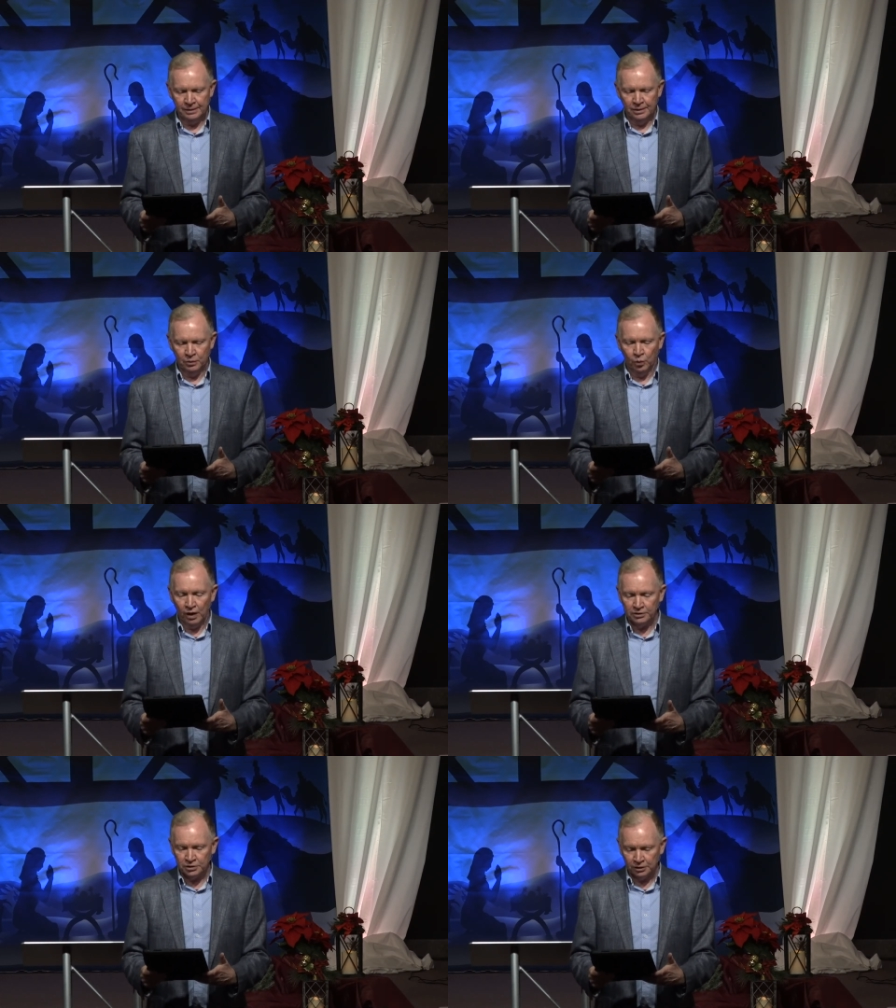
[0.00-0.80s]

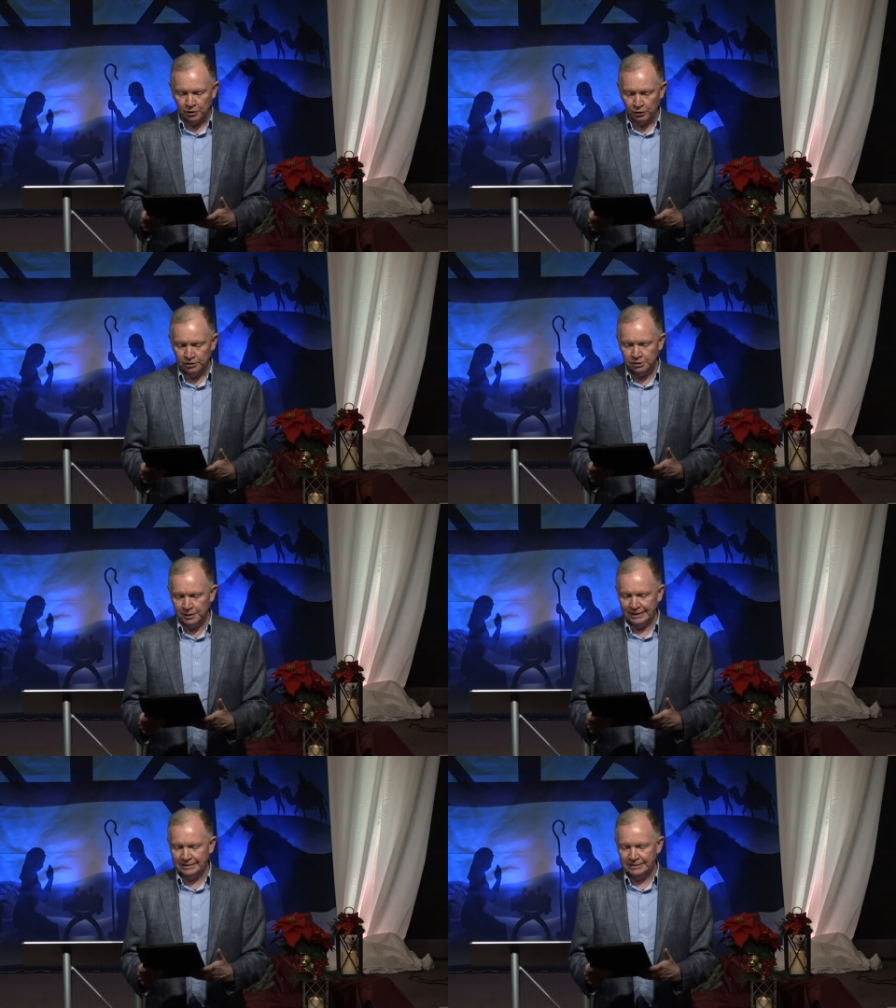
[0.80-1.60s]
What is
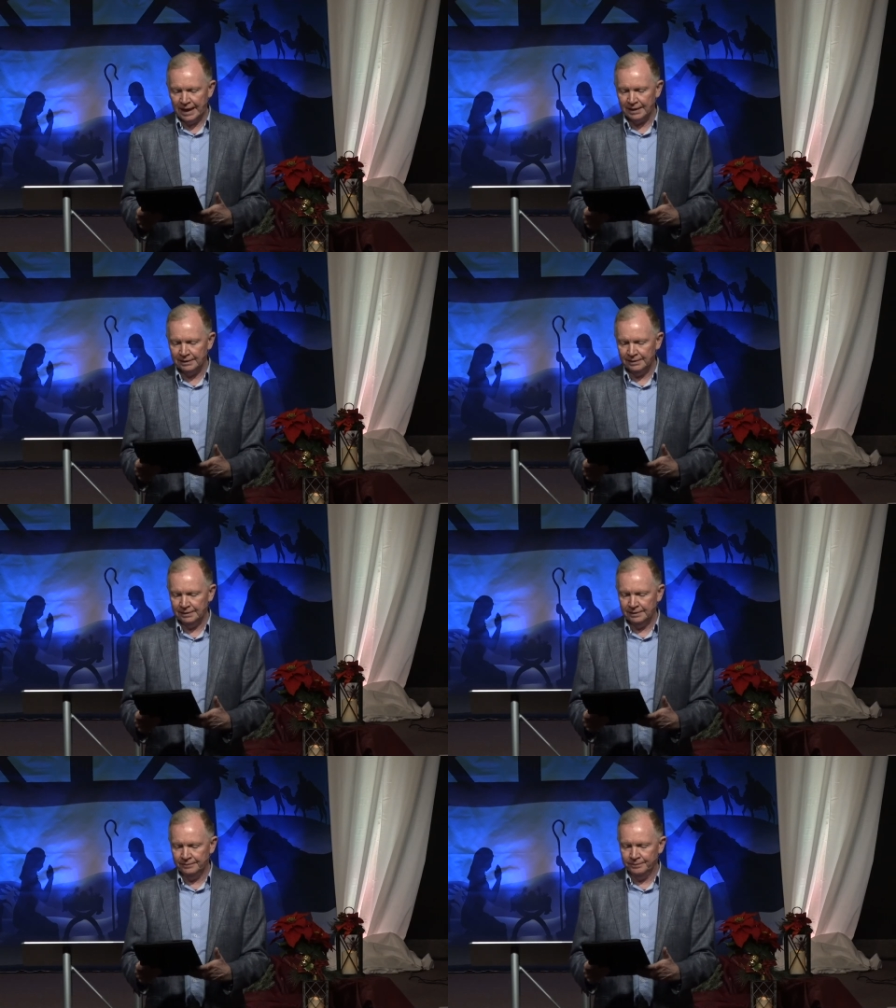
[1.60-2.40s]
encouragement
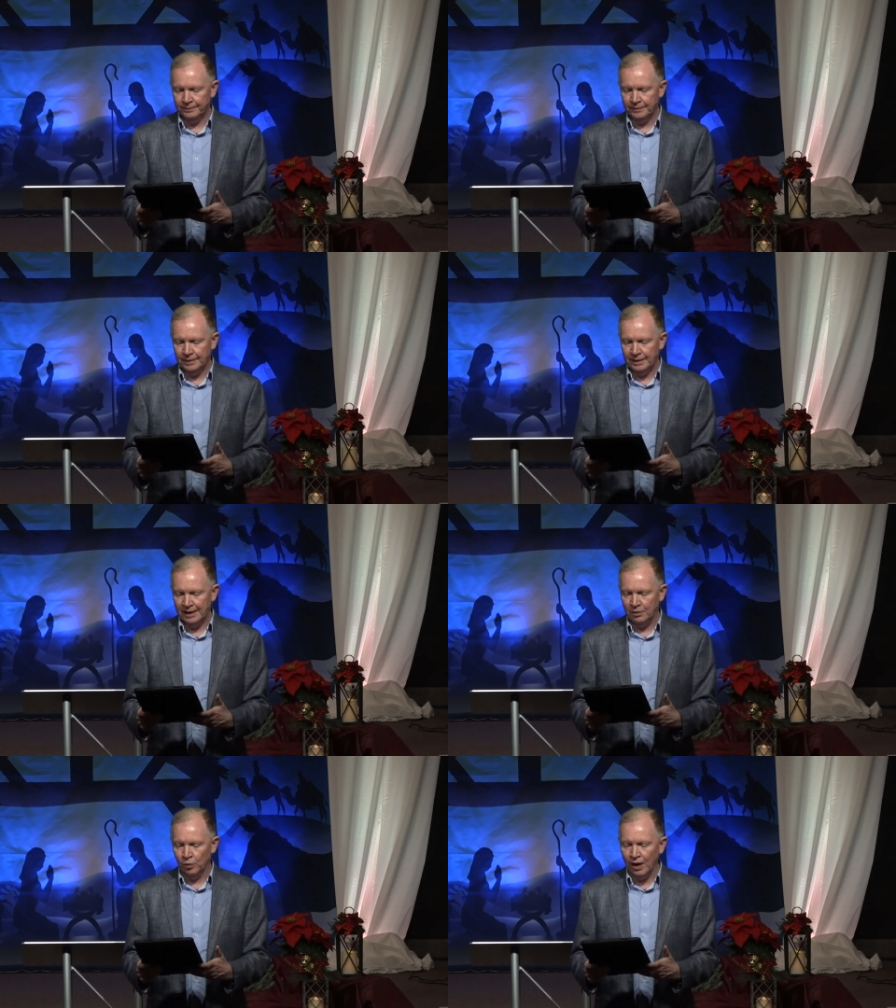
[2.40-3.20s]
exactly
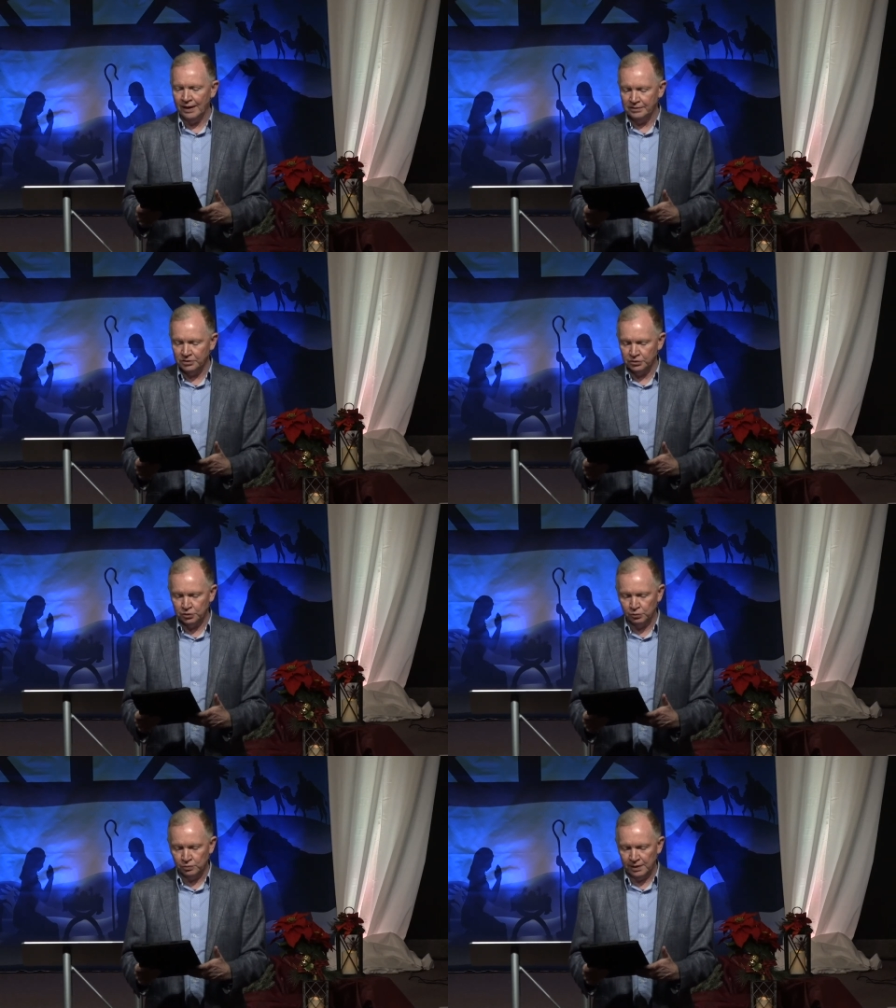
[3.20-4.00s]
and why is it
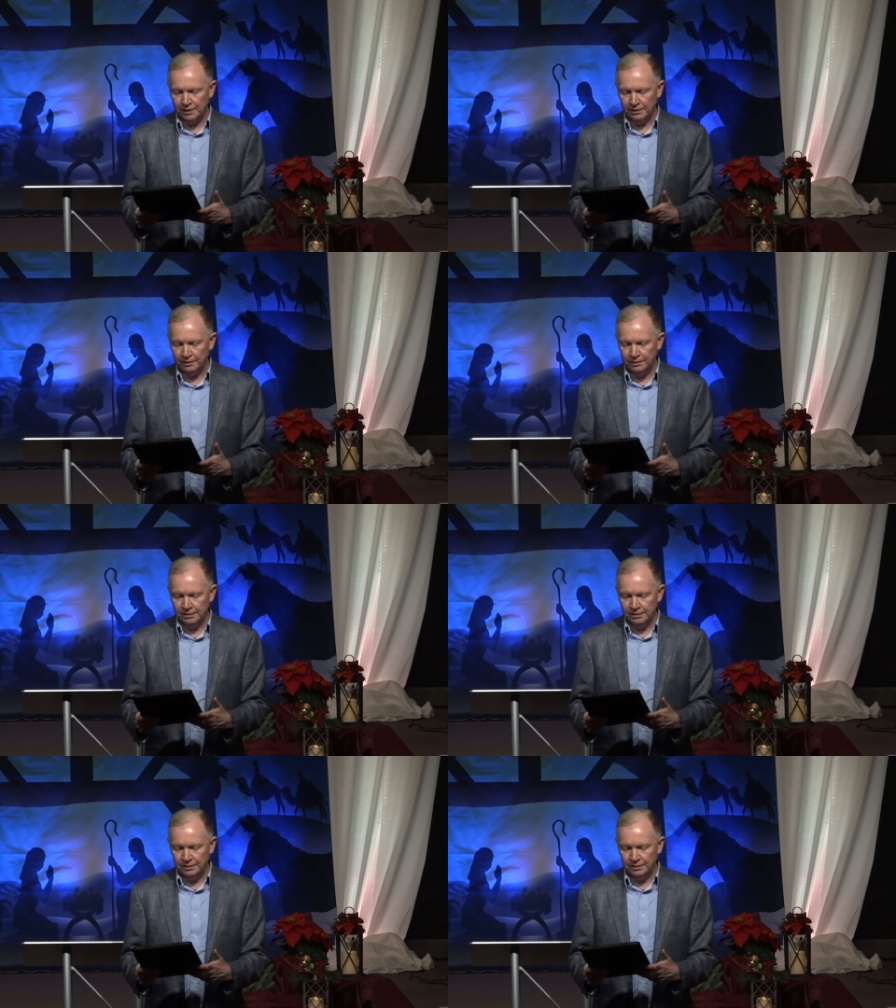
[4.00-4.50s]
so rare?